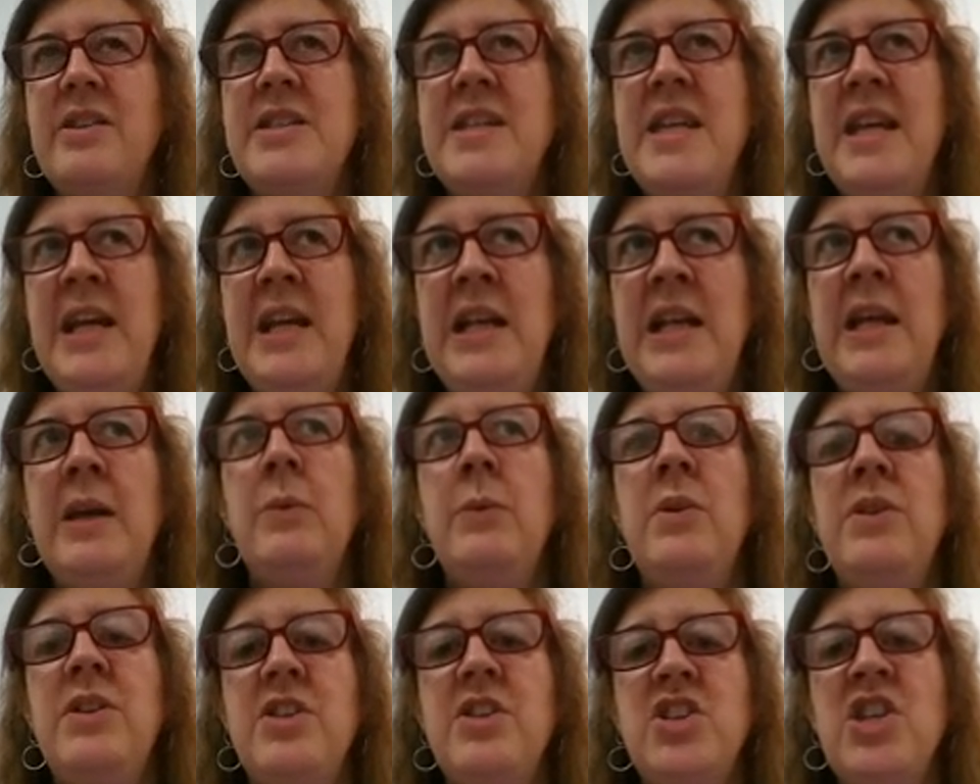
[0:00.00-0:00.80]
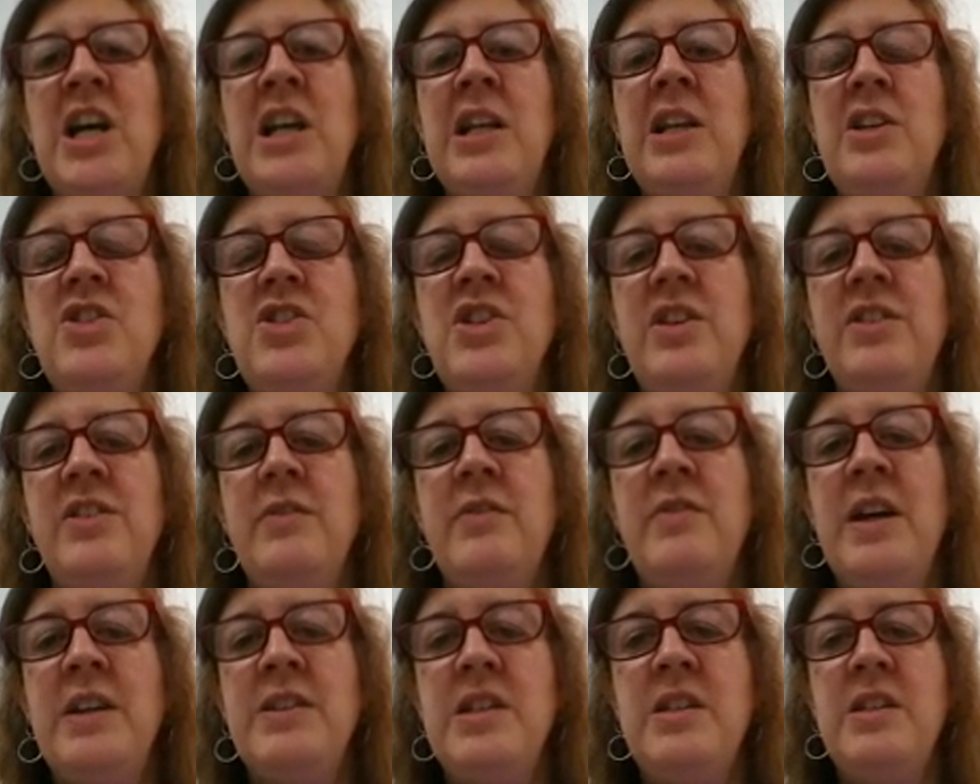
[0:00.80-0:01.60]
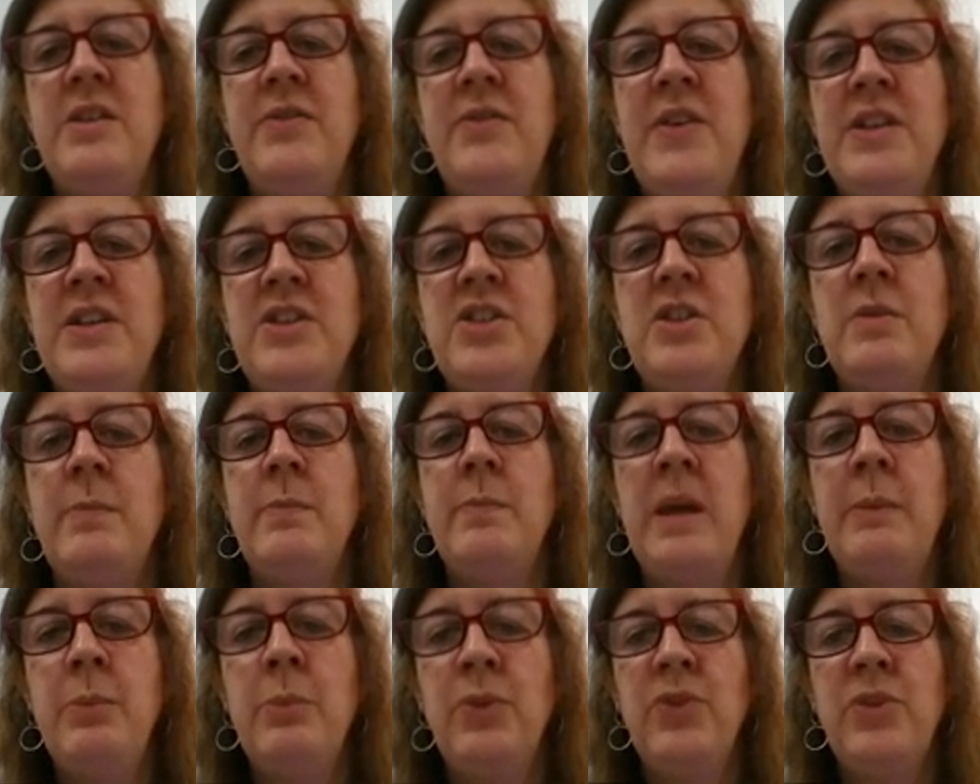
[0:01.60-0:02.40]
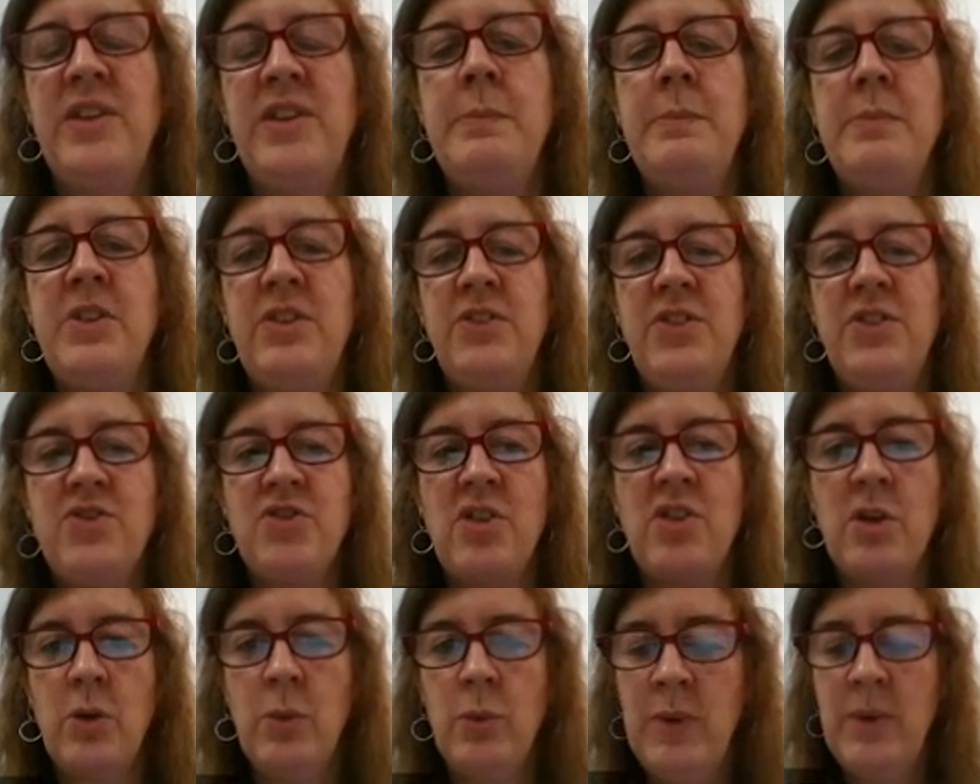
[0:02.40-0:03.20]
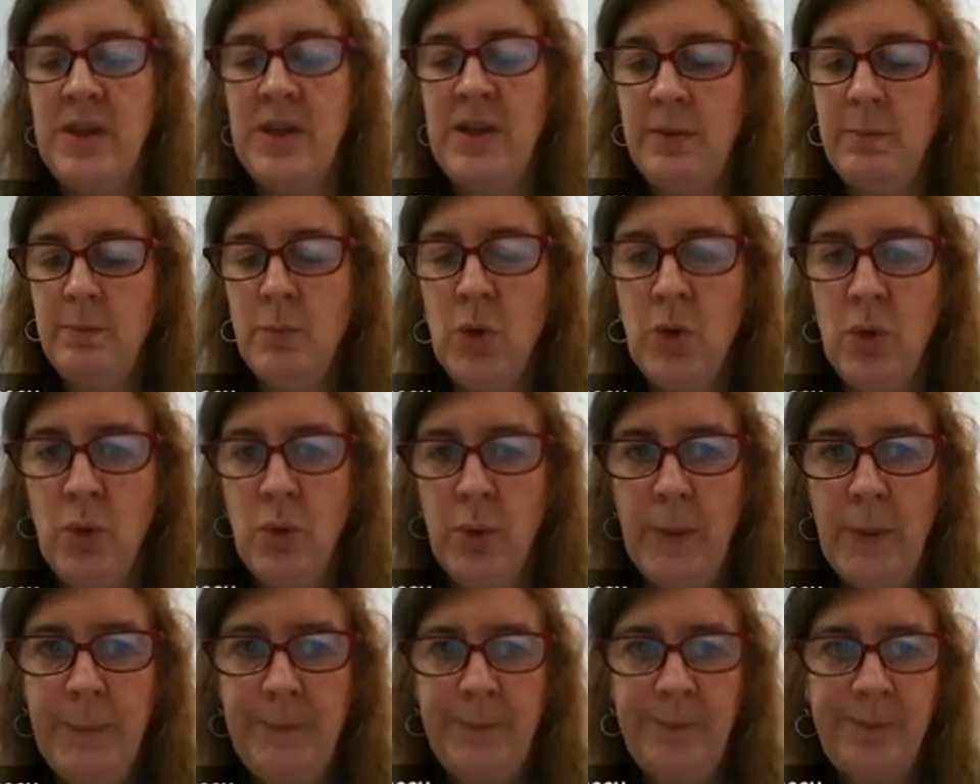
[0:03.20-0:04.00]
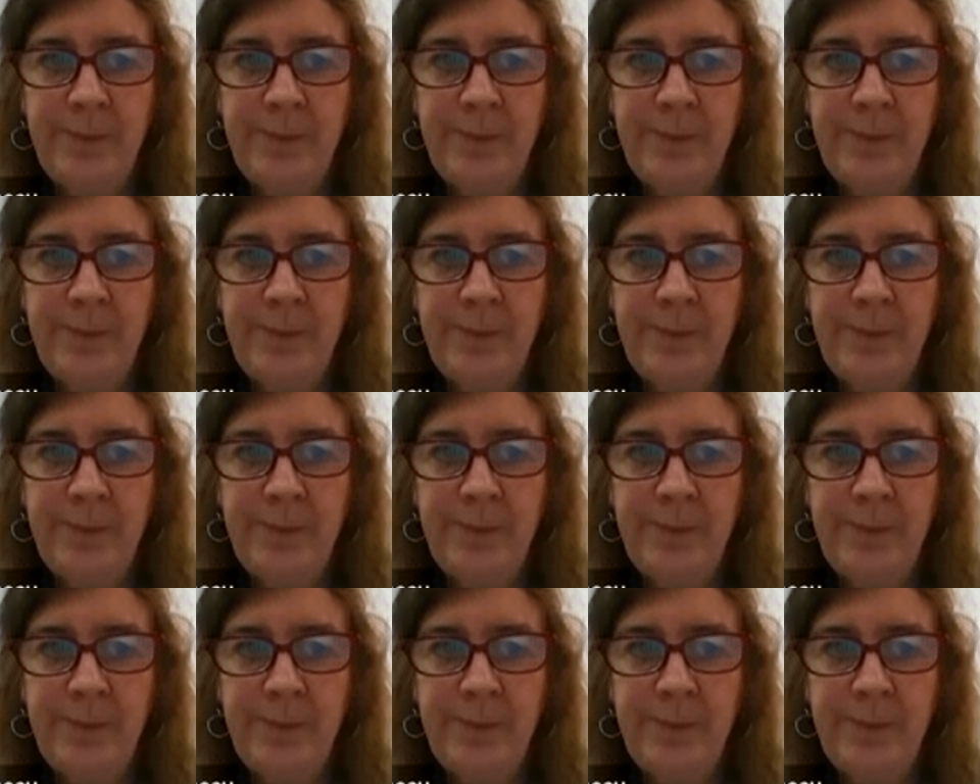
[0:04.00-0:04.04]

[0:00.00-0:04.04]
dealing with the challenges around intervention, people seem to struggle with more.